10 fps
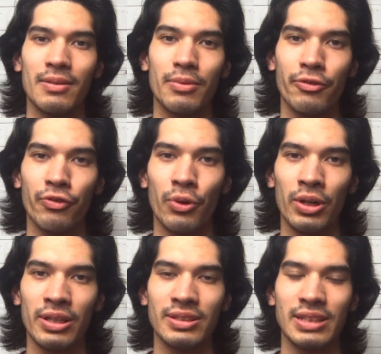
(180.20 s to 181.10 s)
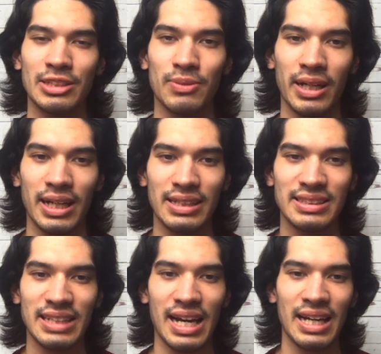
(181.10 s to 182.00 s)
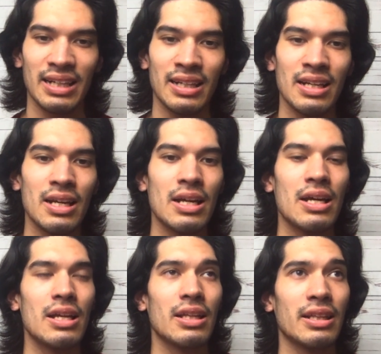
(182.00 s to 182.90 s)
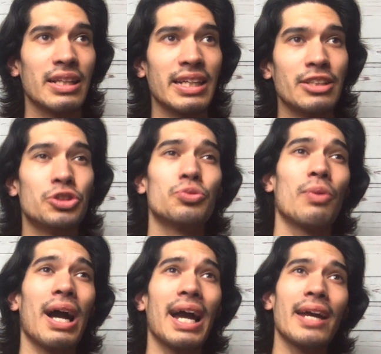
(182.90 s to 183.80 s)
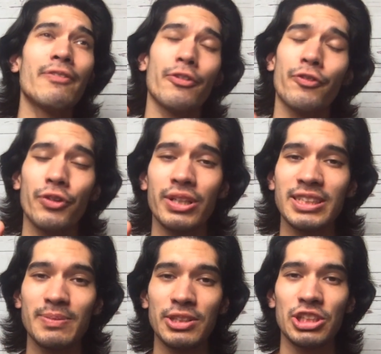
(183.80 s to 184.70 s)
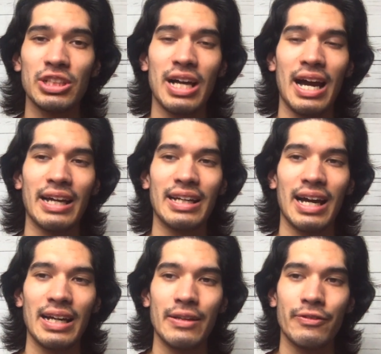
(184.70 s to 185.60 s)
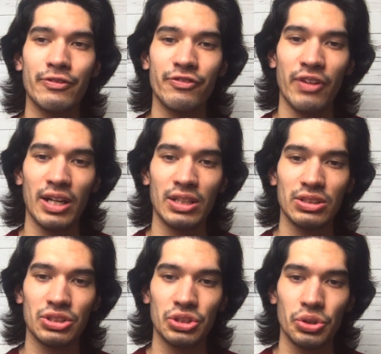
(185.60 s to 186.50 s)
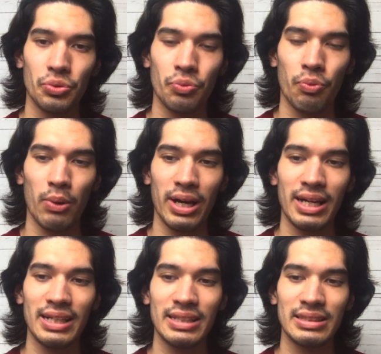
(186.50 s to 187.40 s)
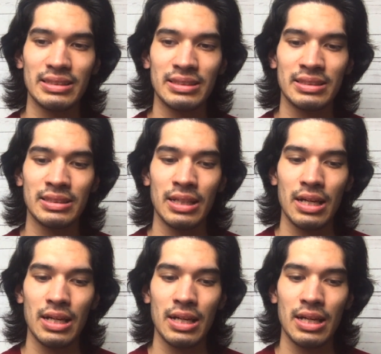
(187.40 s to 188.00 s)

before. So that's where I got sad. The drive for this mission, I kind of felt was